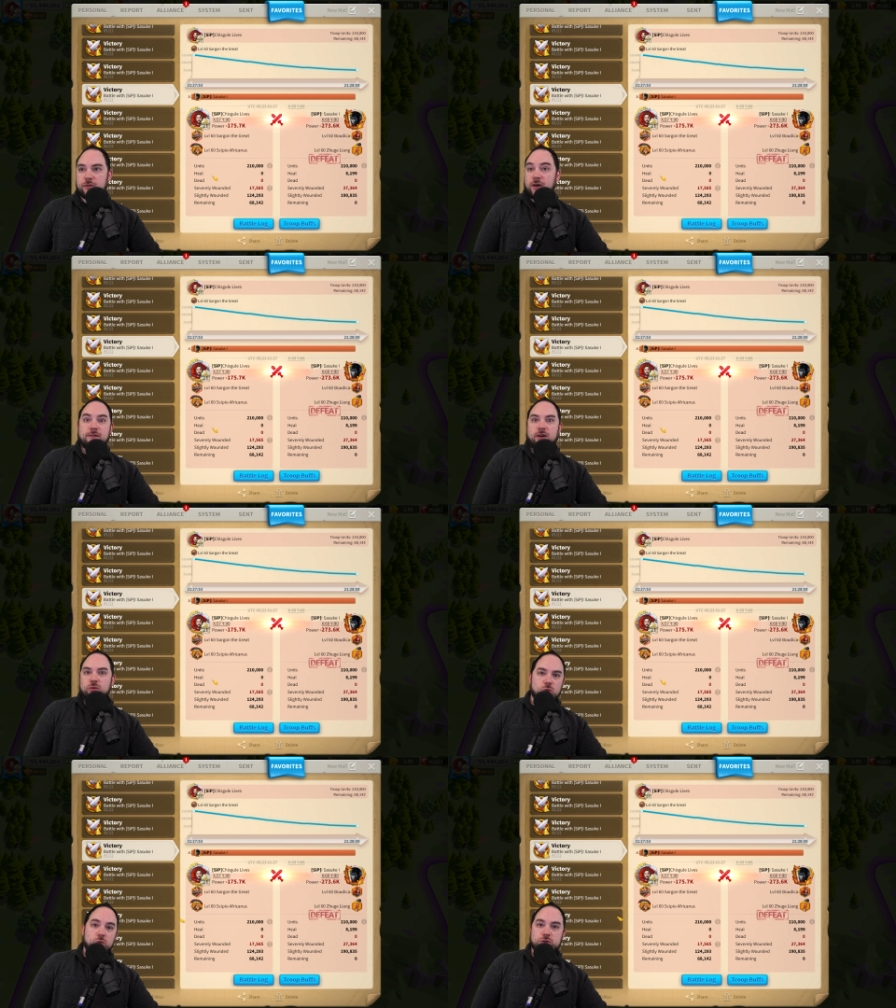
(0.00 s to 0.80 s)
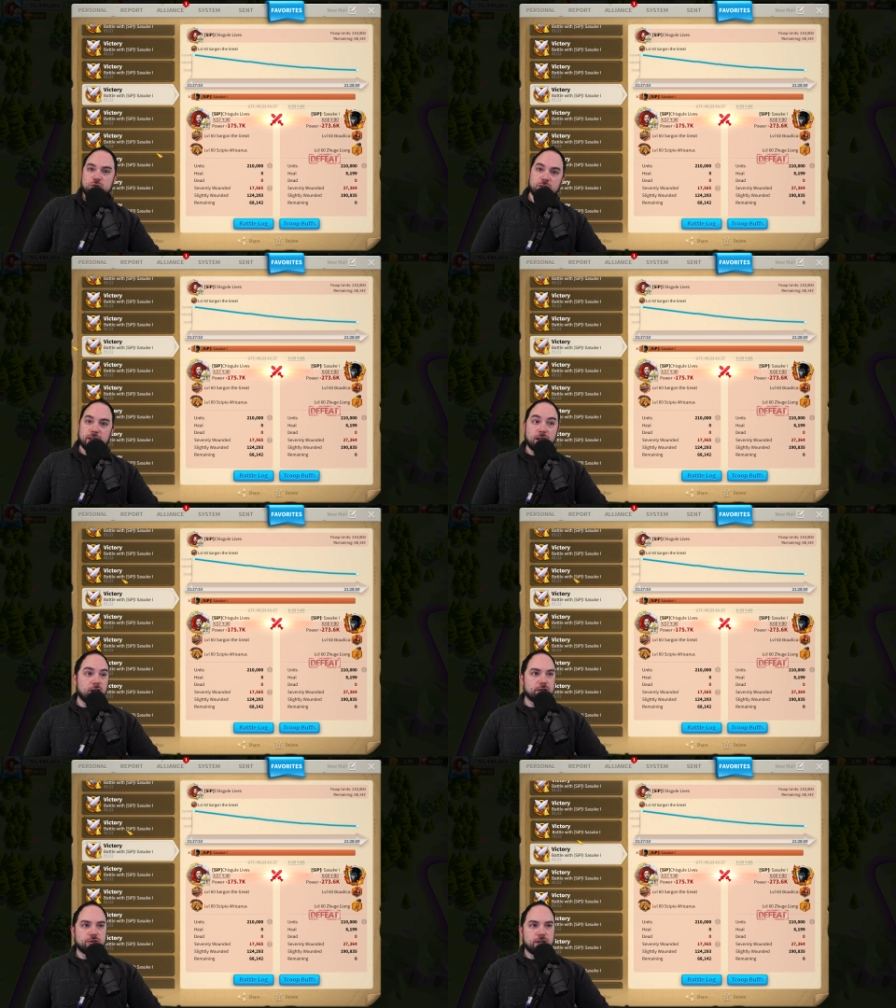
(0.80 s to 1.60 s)
a 5511 Zhuge
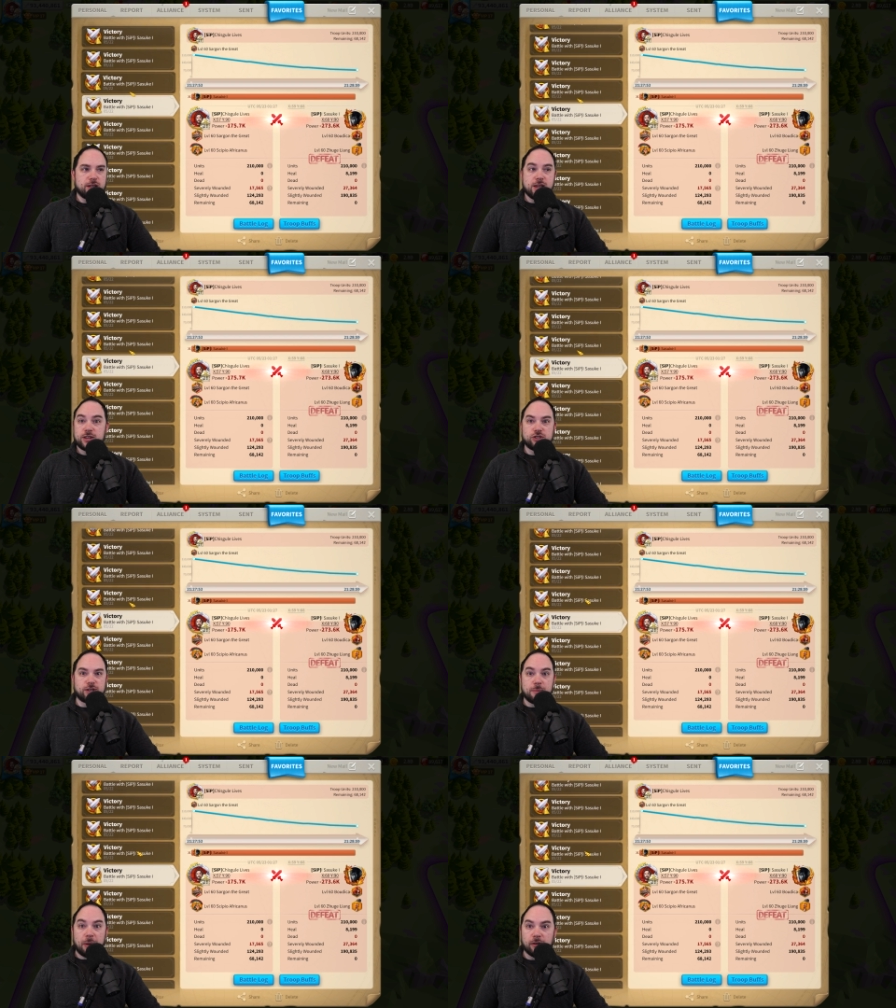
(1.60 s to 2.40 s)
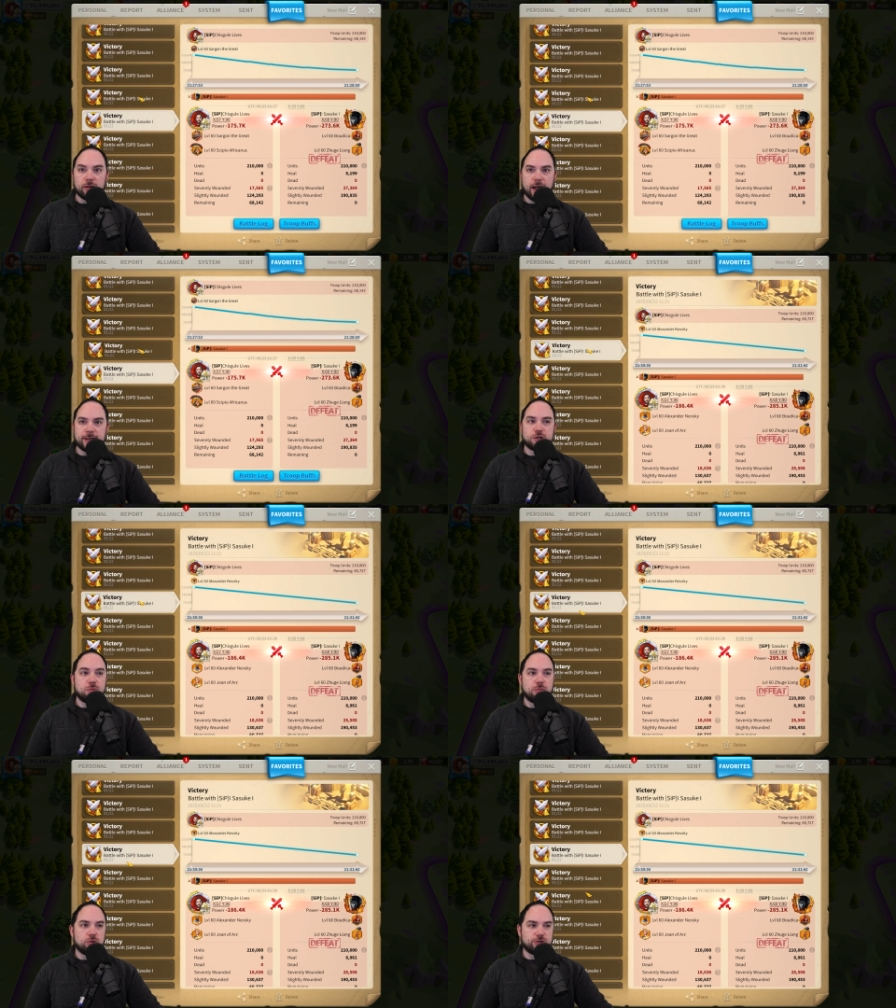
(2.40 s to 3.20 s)
Liang is that he can just get better as you
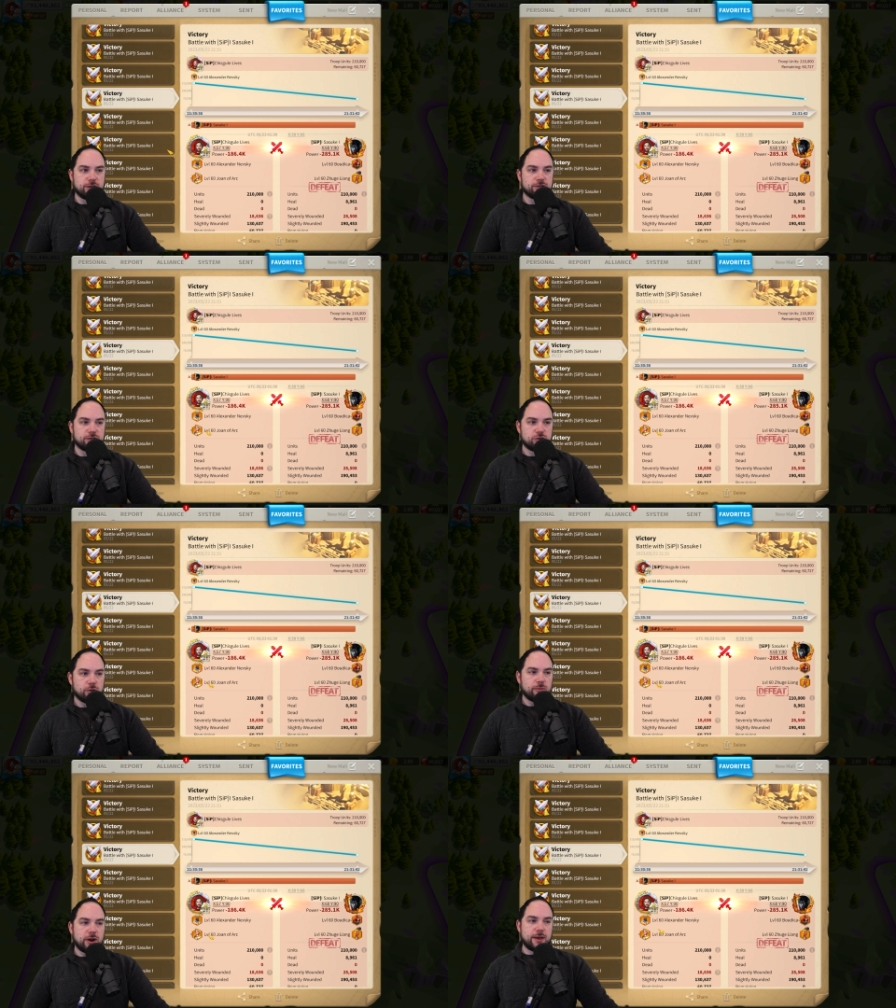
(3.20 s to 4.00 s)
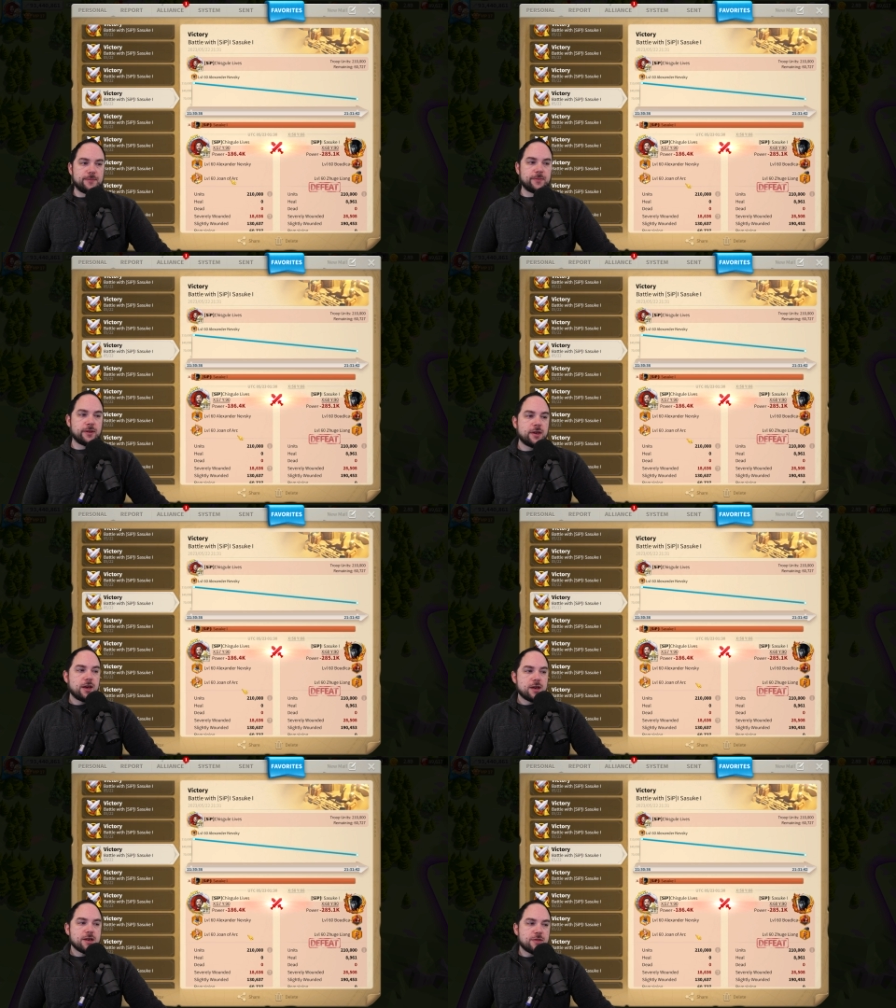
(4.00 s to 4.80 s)
put more skills into him, right?
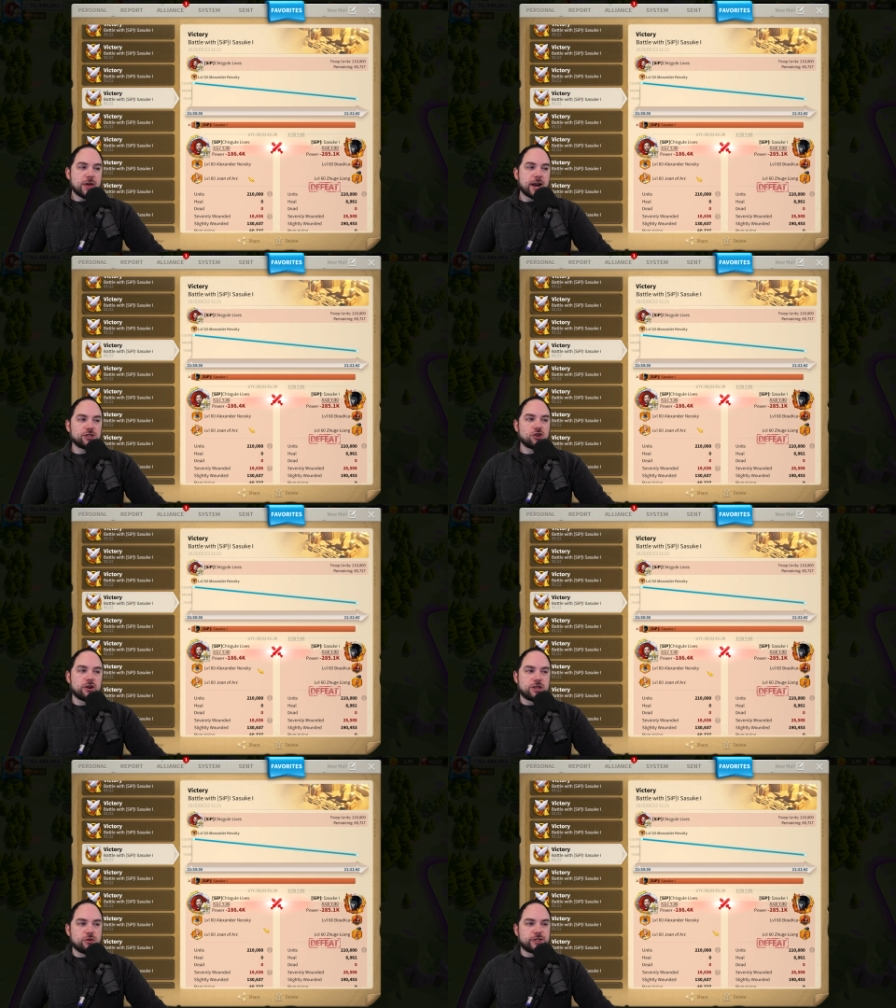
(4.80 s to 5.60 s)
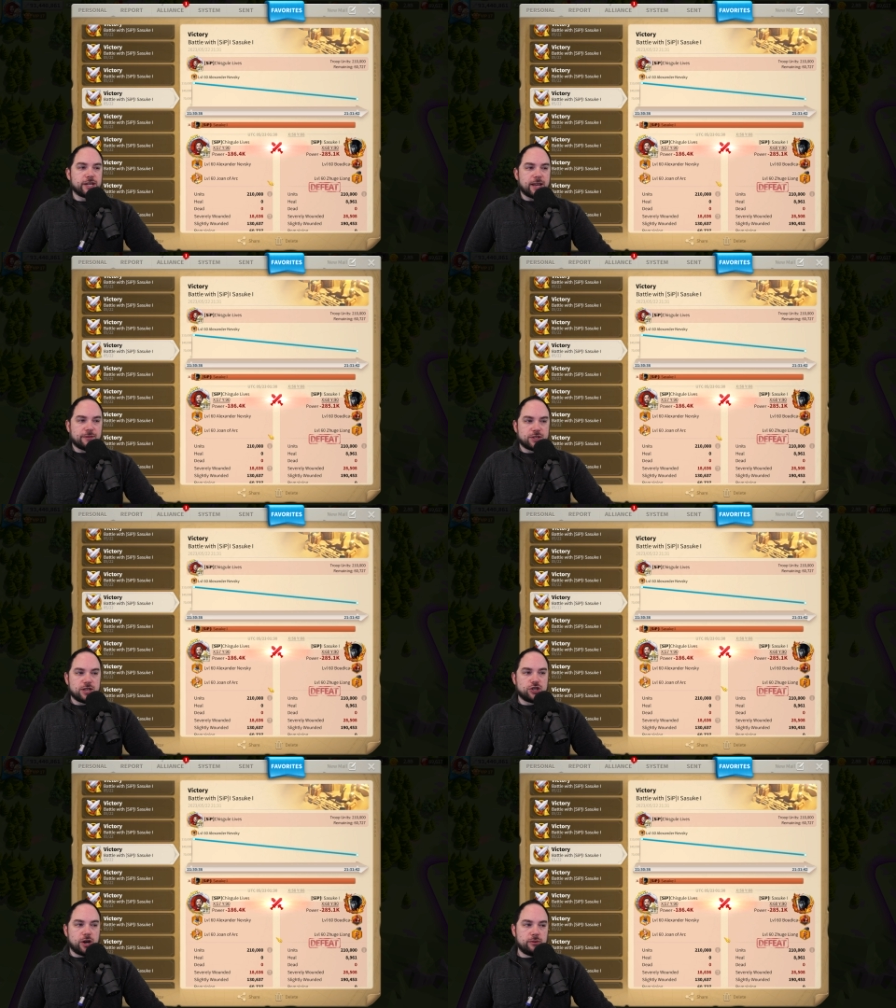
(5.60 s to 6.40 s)
Then I started using
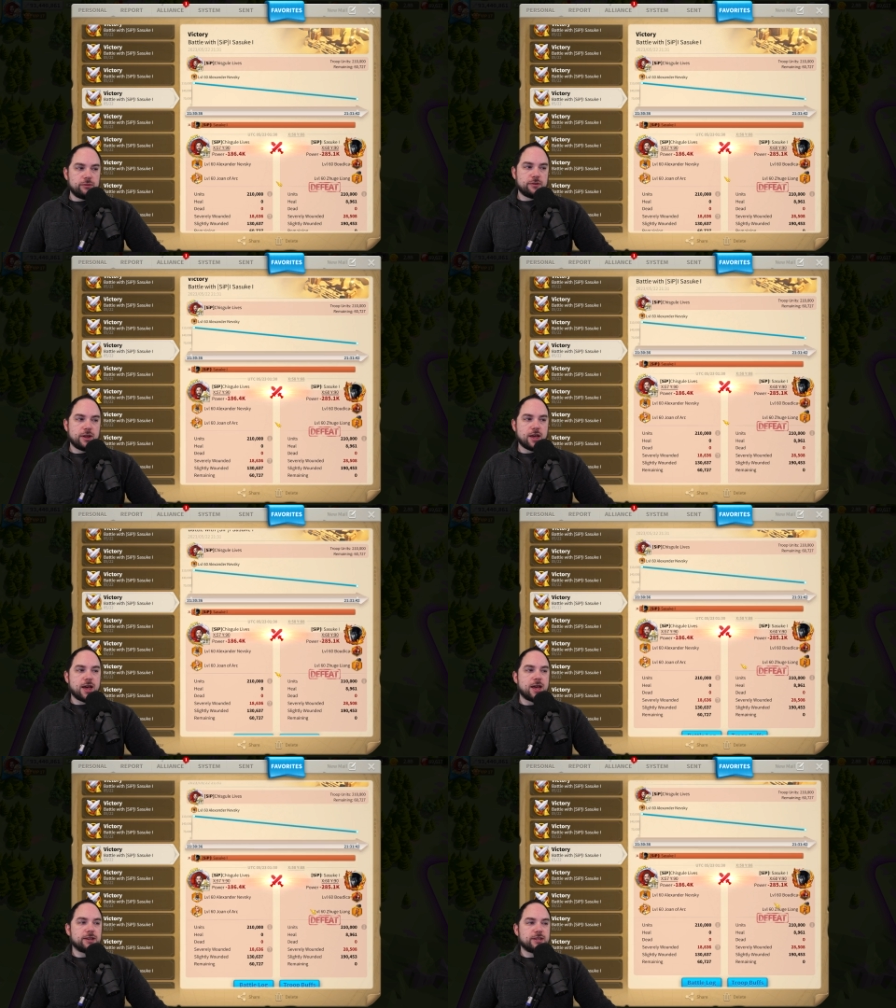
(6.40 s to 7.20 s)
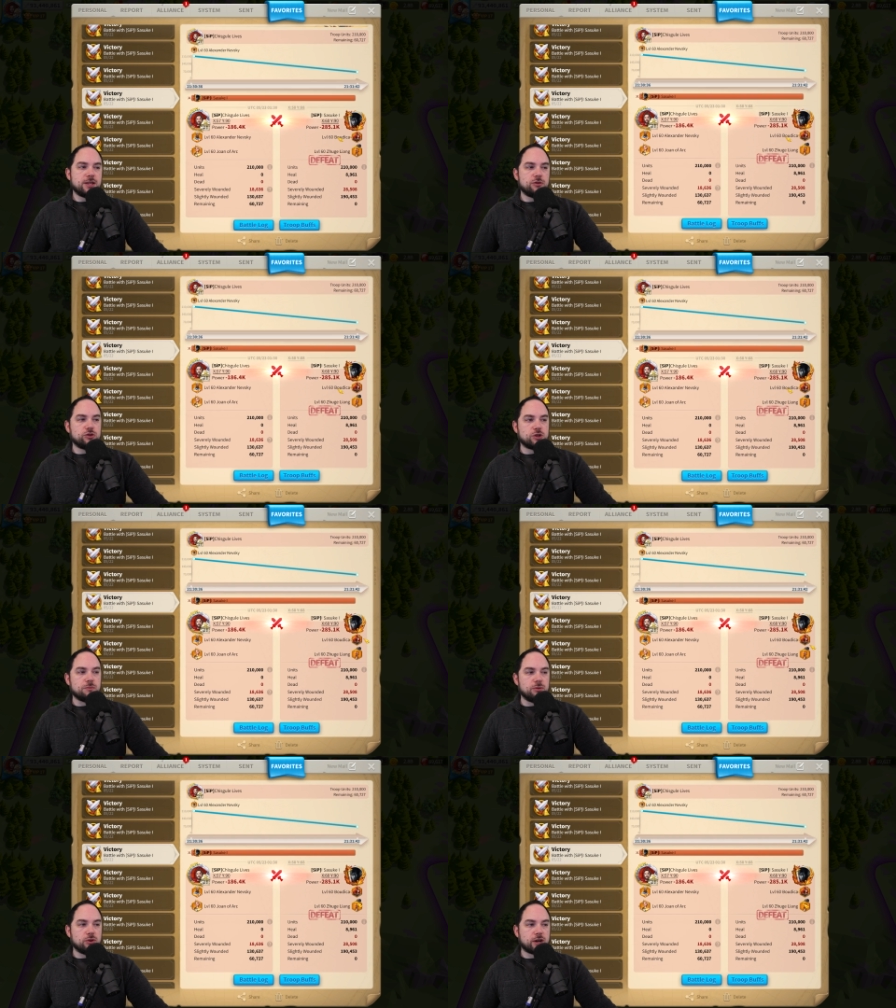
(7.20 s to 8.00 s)
Nevsky Joan, and he used
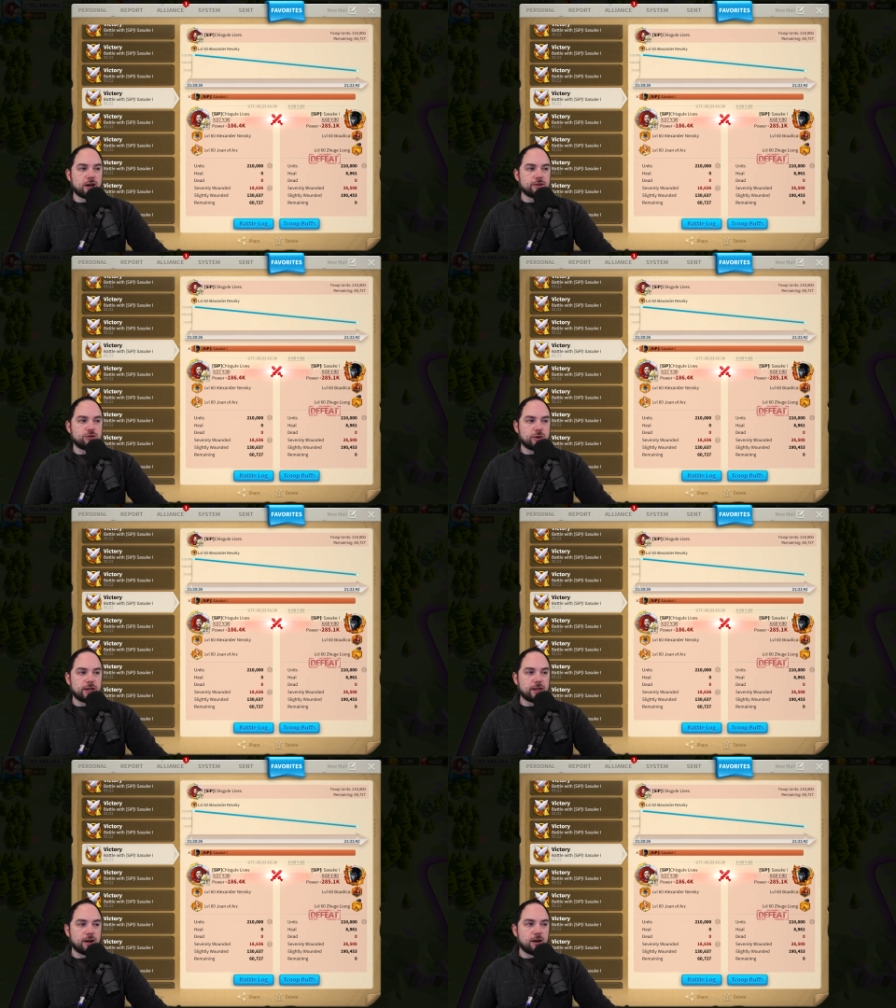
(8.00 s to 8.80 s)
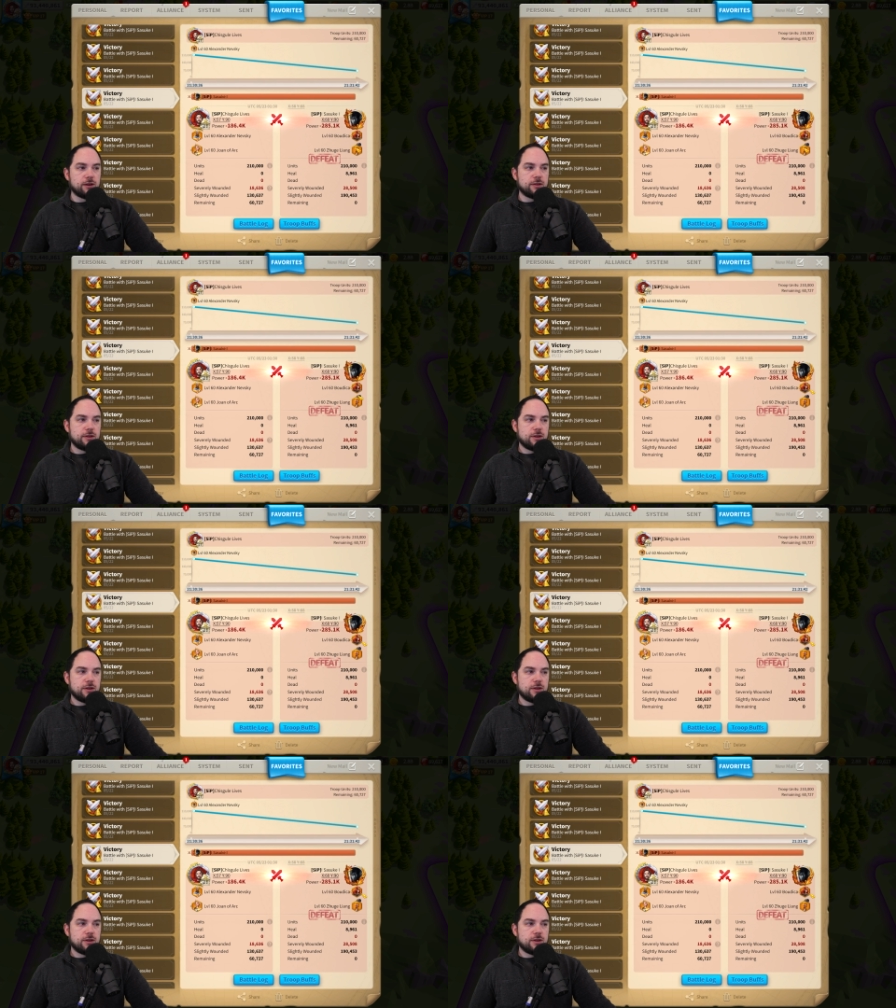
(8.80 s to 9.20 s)
Boudica Zhuge Liang